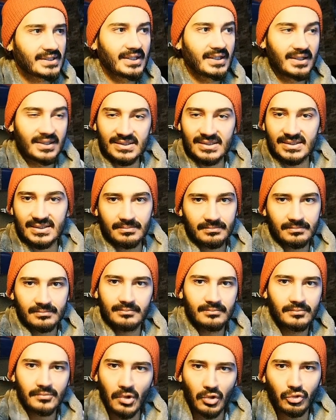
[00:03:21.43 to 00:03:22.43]
is
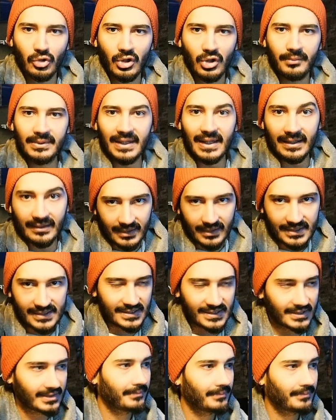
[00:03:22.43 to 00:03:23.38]
not going to be decreased.